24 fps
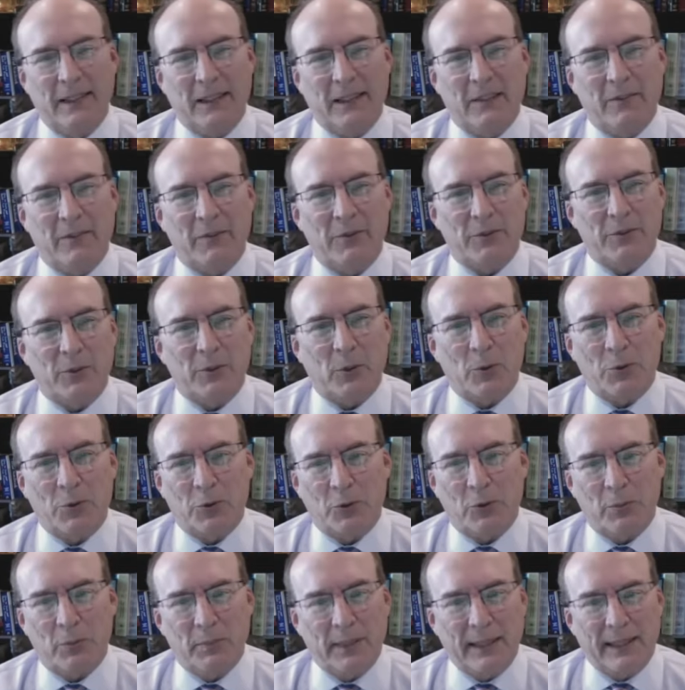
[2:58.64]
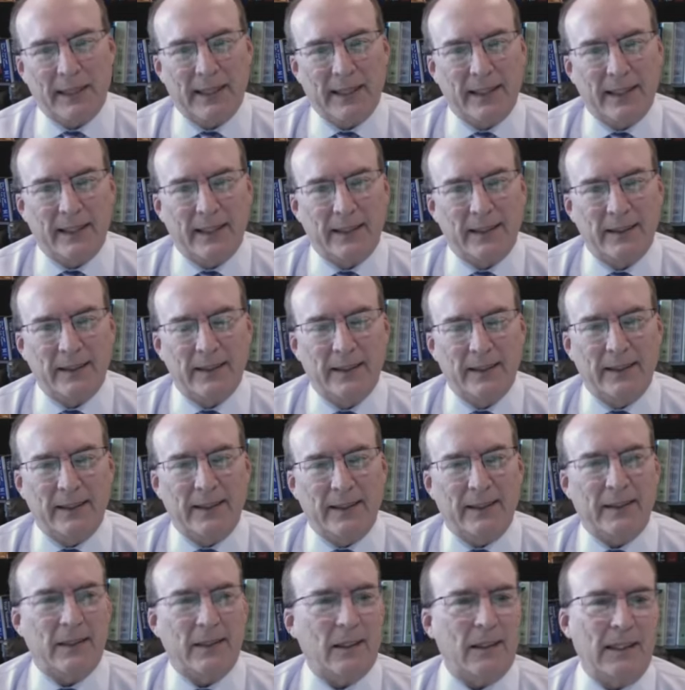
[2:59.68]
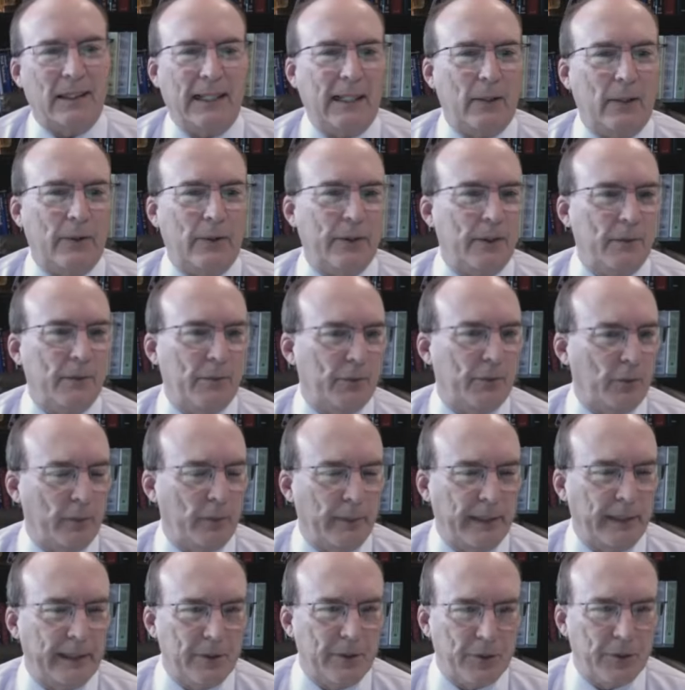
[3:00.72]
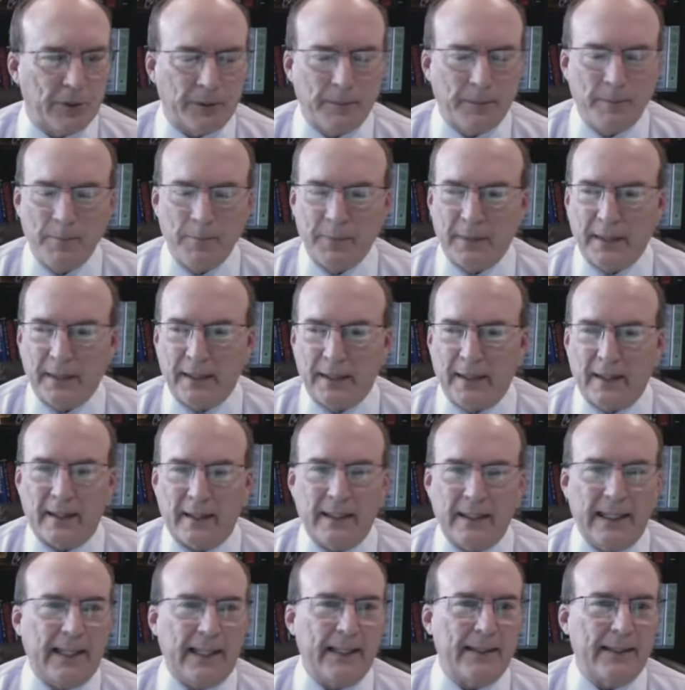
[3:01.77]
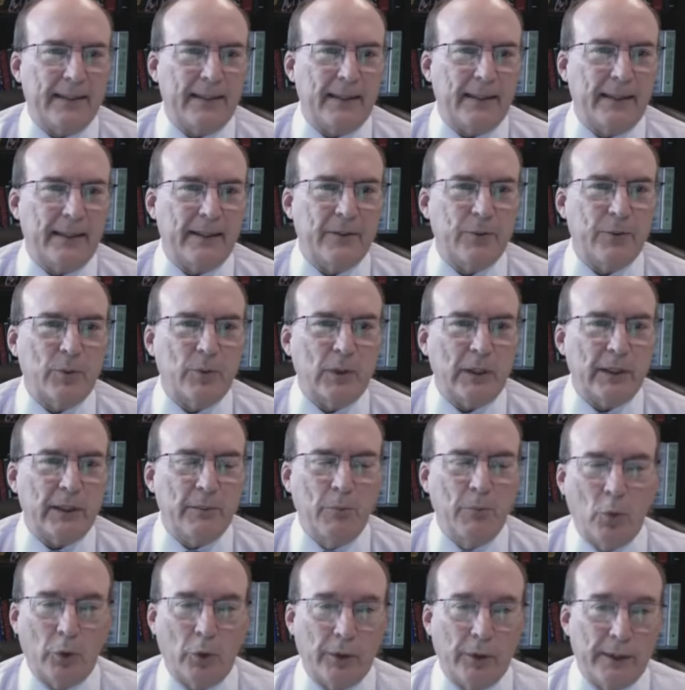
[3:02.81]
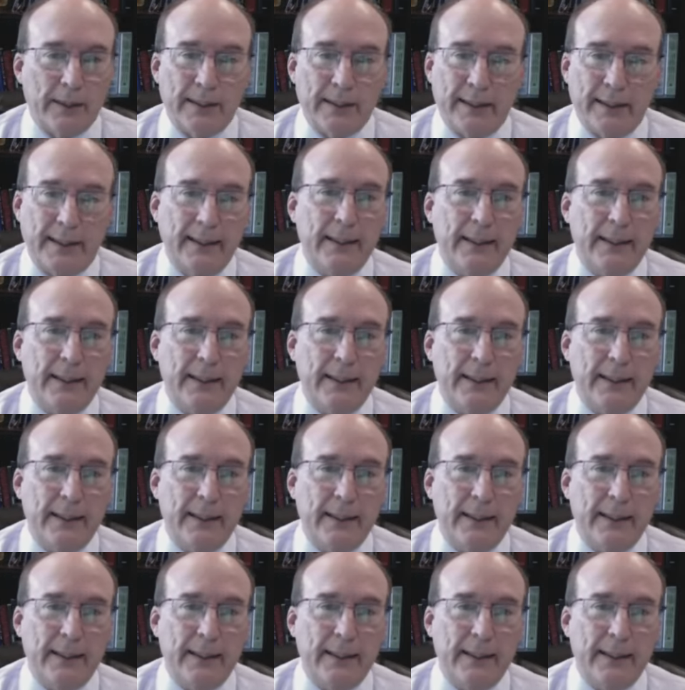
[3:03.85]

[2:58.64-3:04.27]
social media and cloud information that is really more intense,